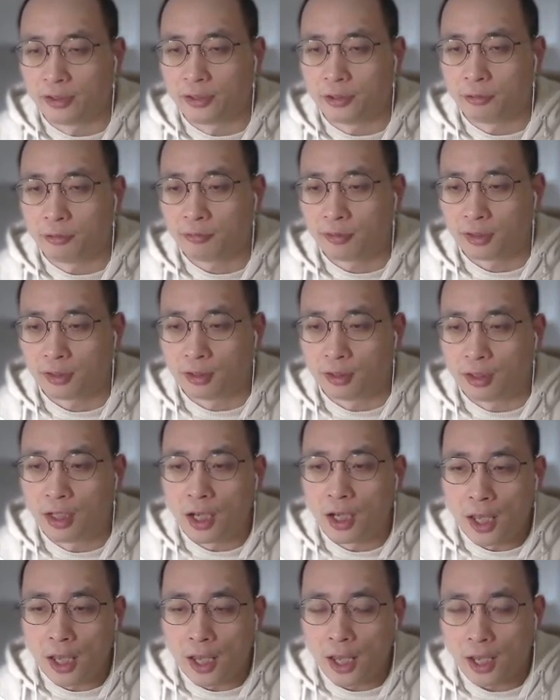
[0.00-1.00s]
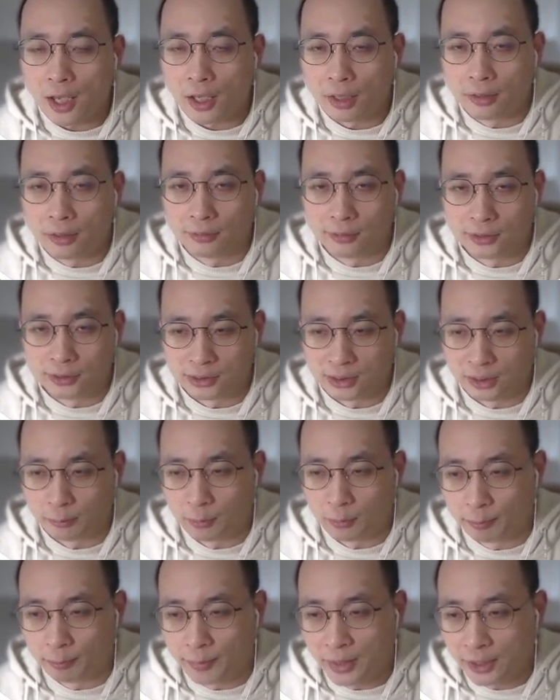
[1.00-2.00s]
user and the
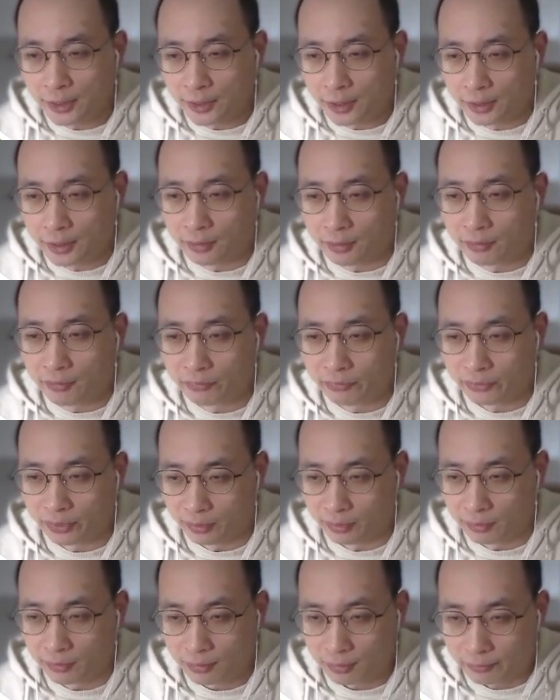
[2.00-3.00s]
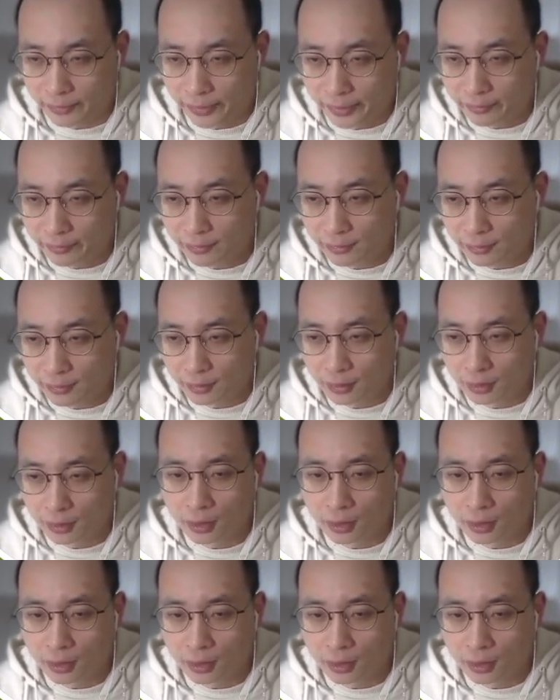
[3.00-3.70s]
stability for the service.